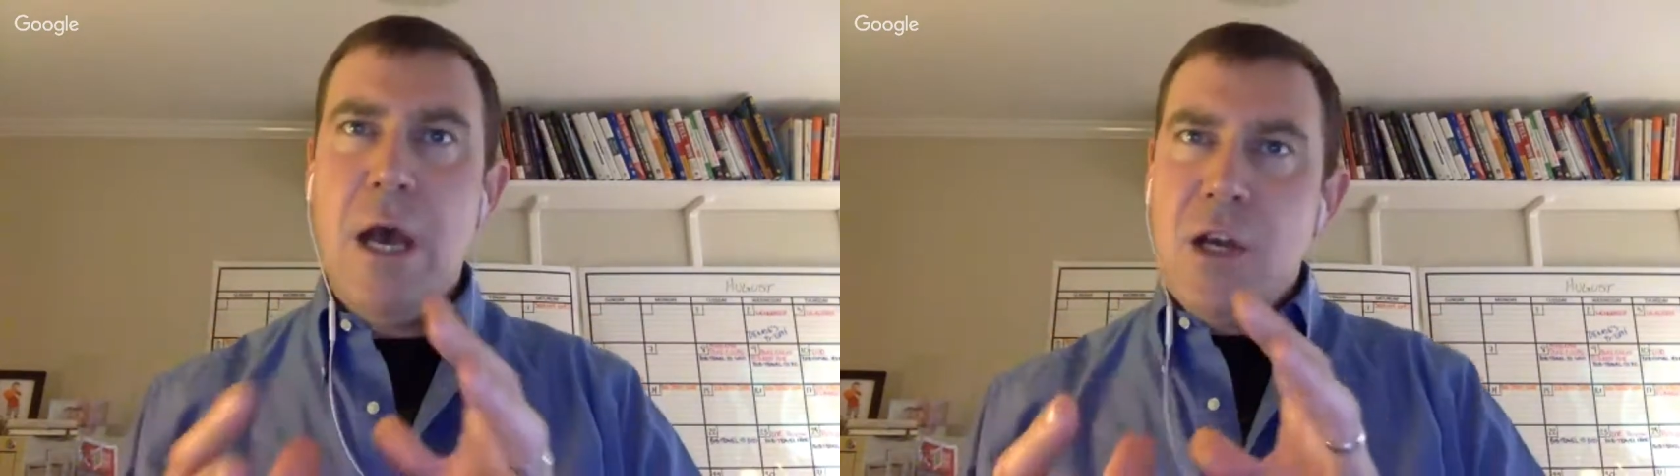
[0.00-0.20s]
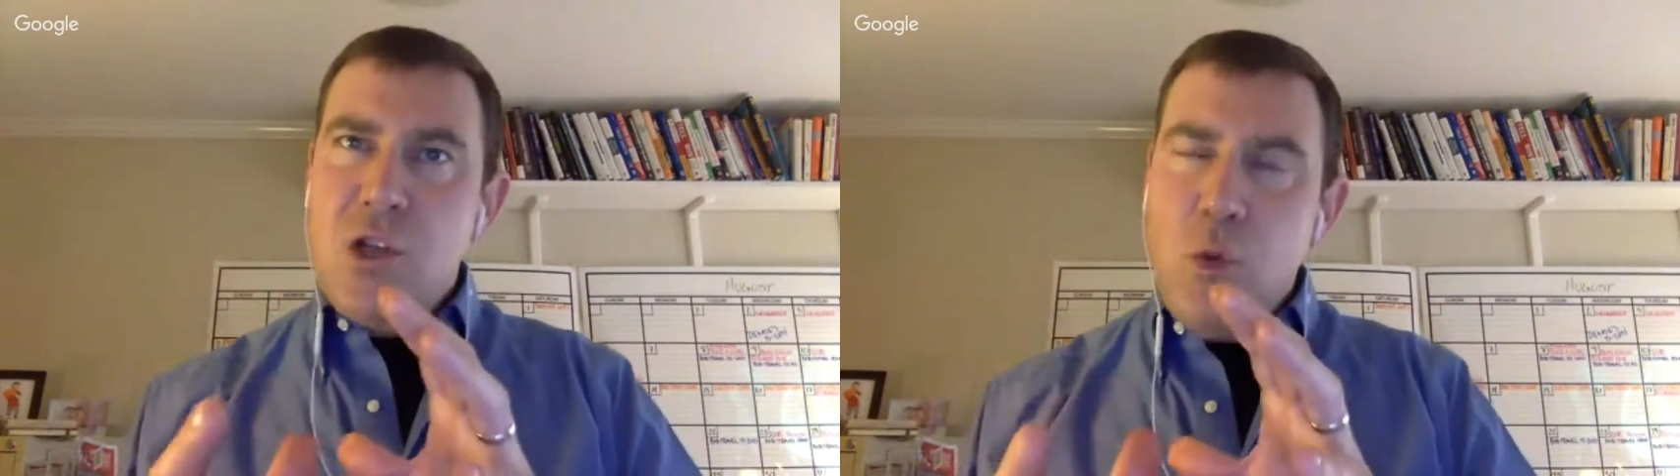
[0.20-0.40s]

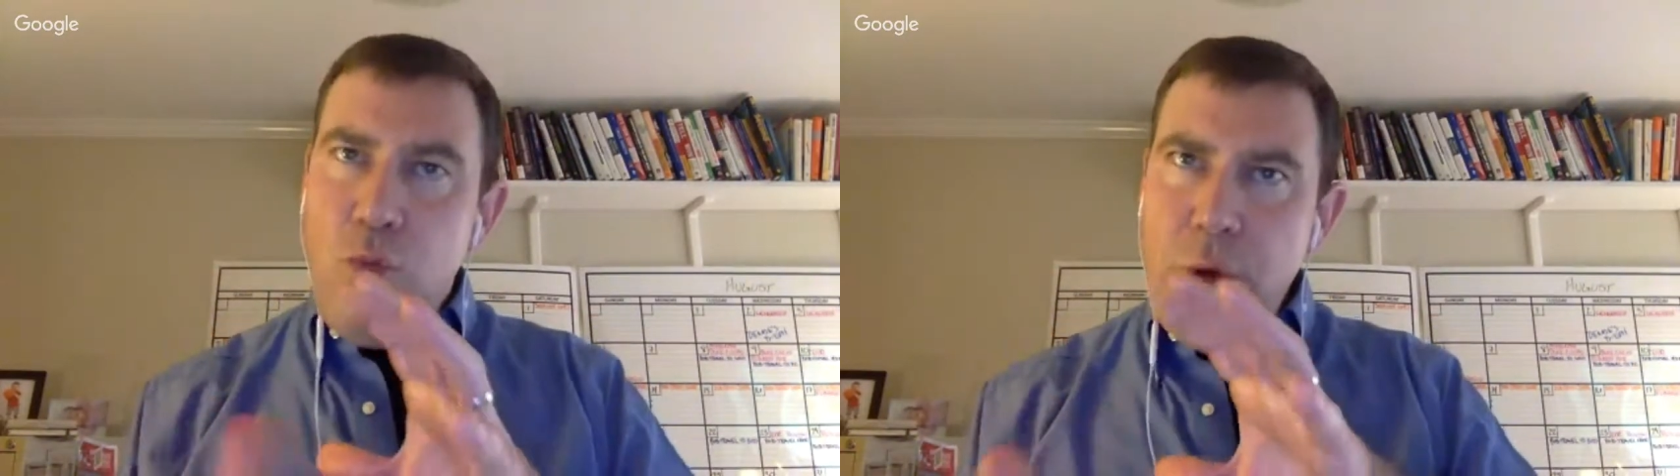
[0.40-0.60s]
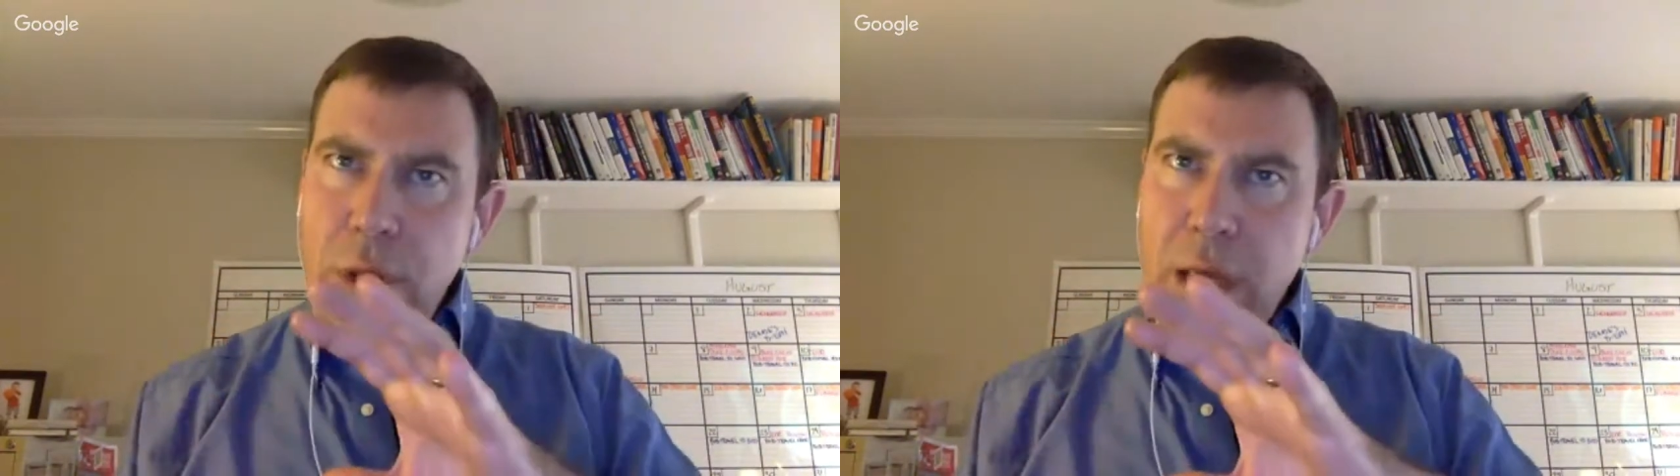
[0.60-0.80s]
So
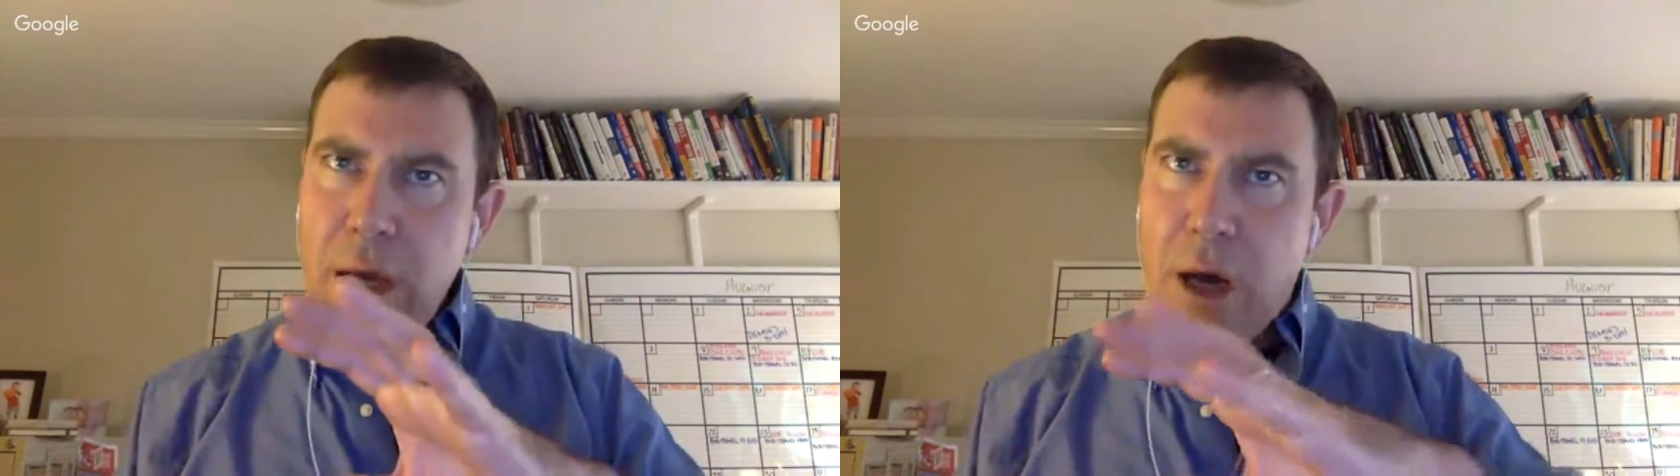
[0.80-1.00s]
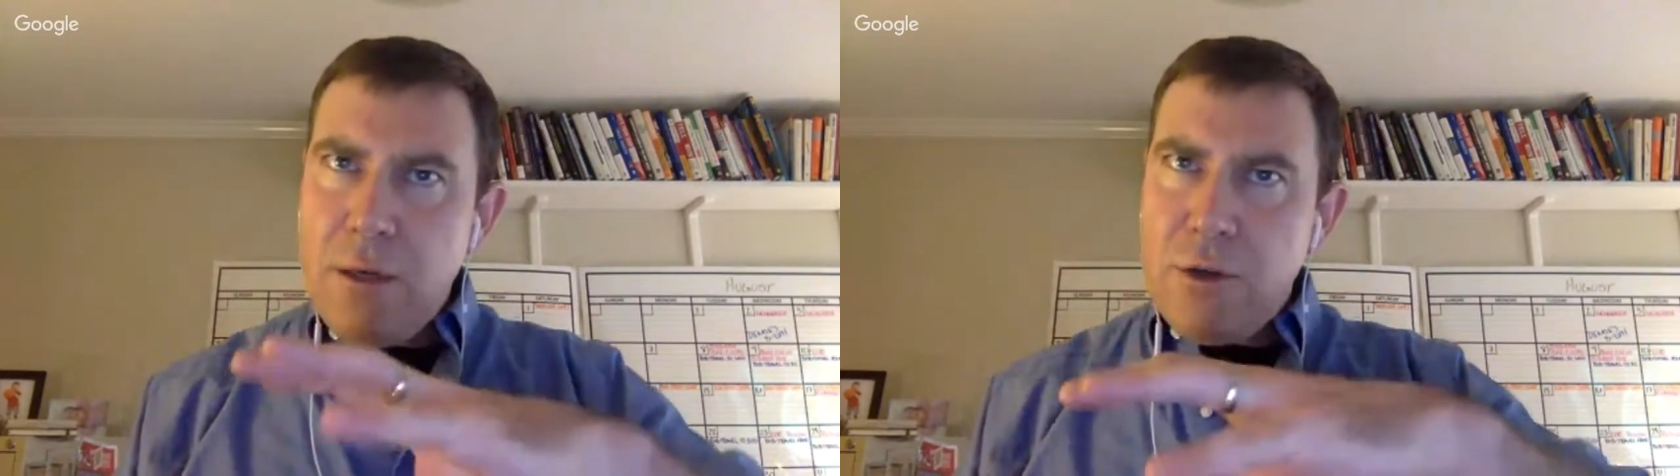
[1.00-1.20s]
really
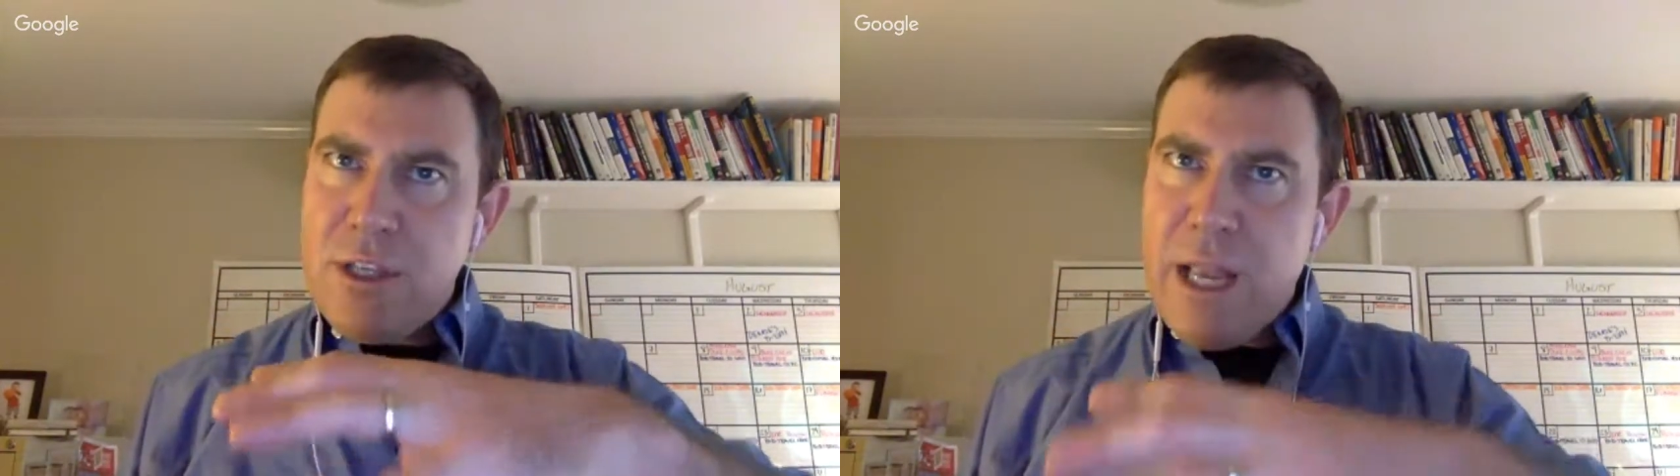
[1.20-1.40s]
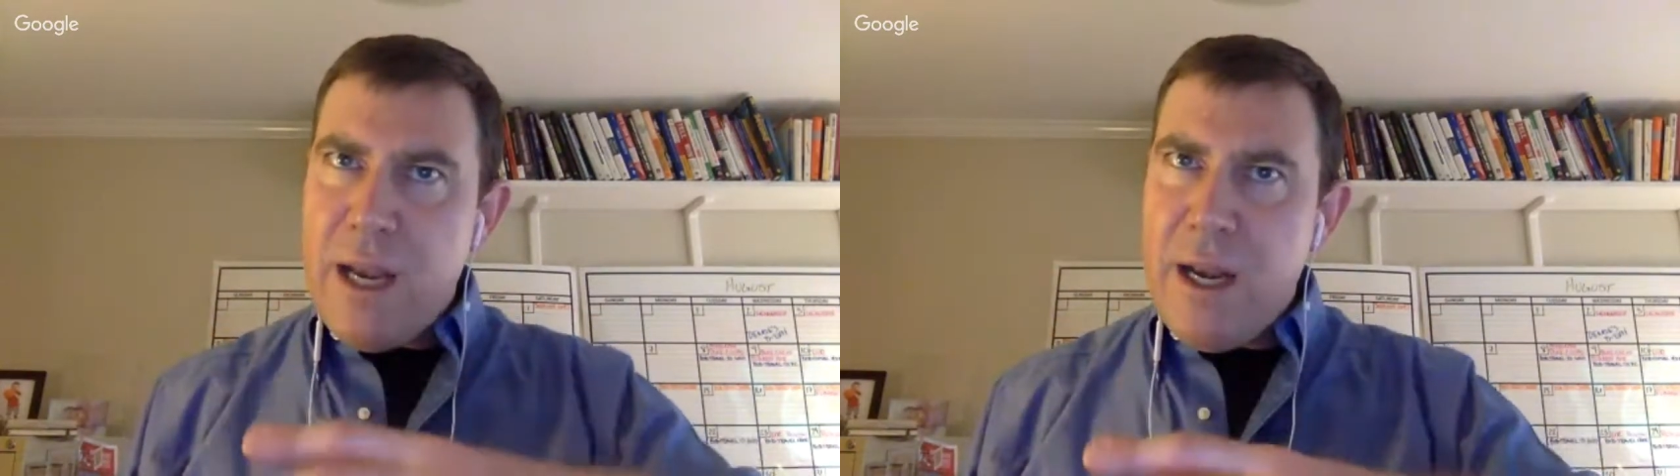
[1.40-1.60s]

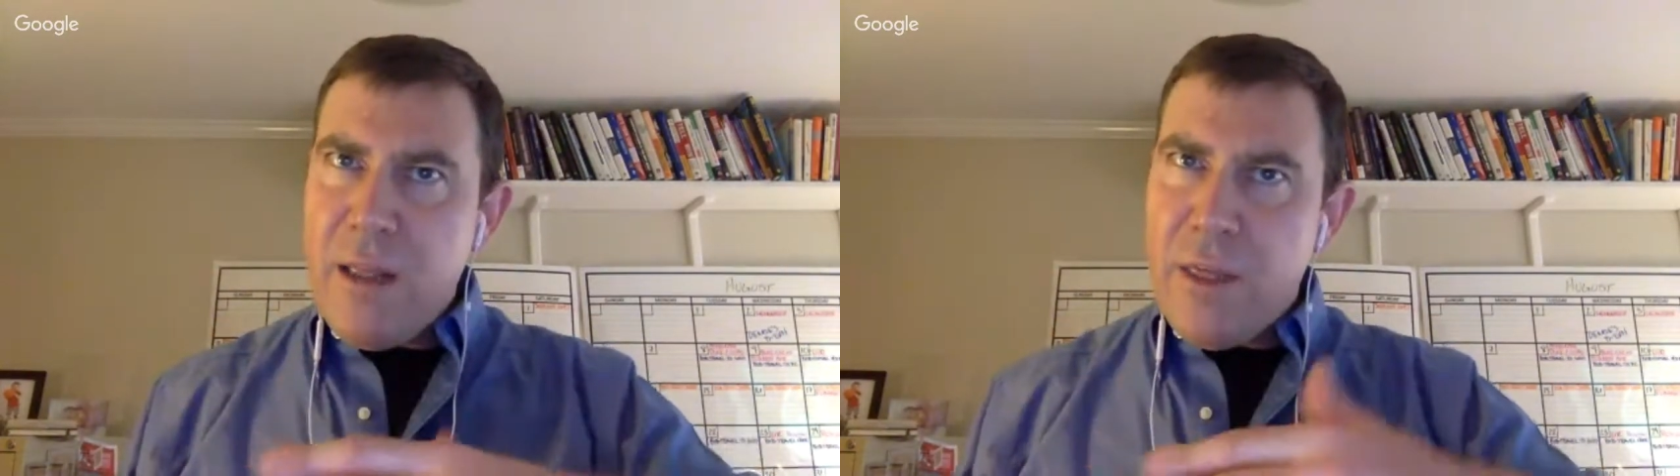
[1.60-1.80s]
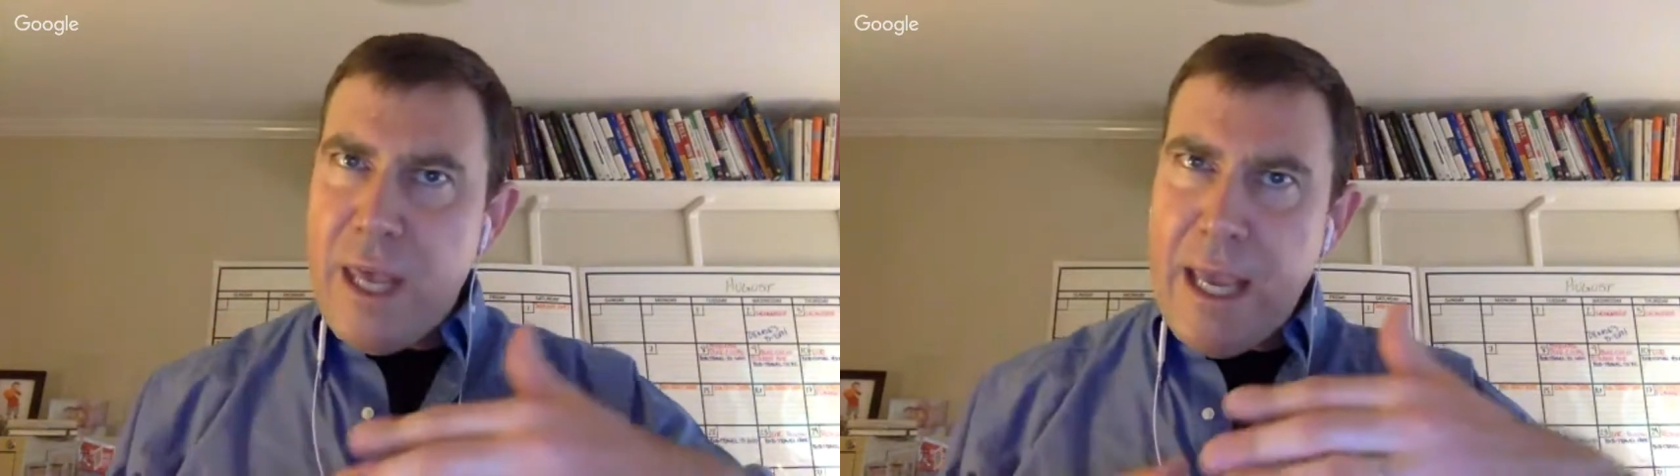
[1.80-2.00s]
understanding
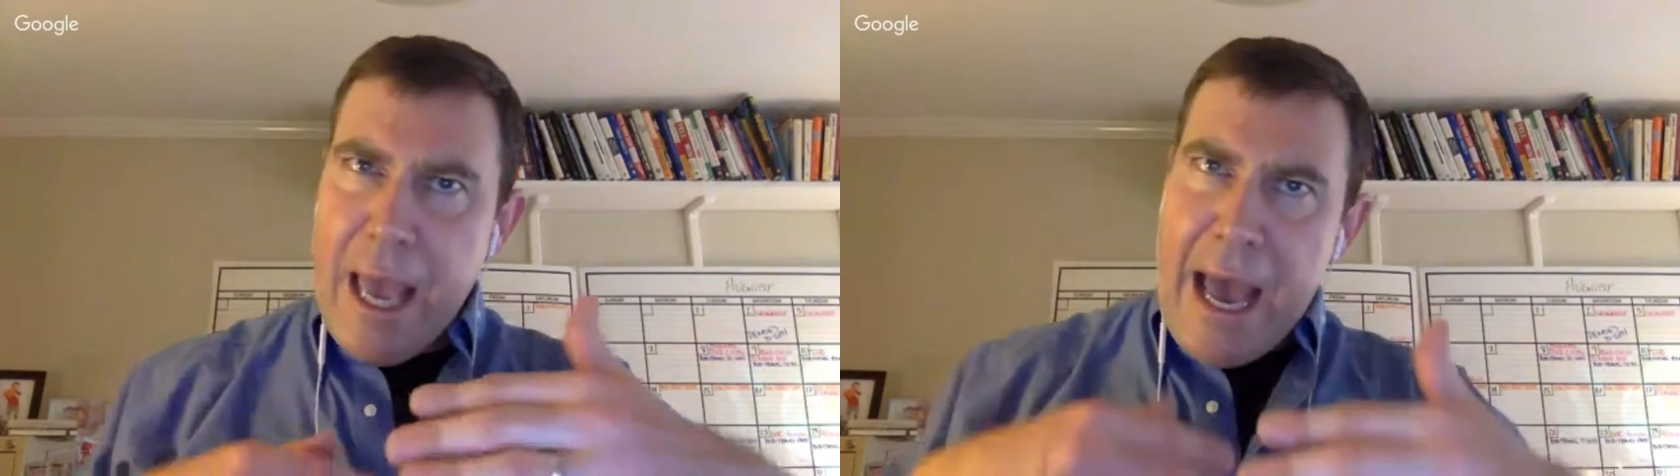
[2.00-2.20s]
the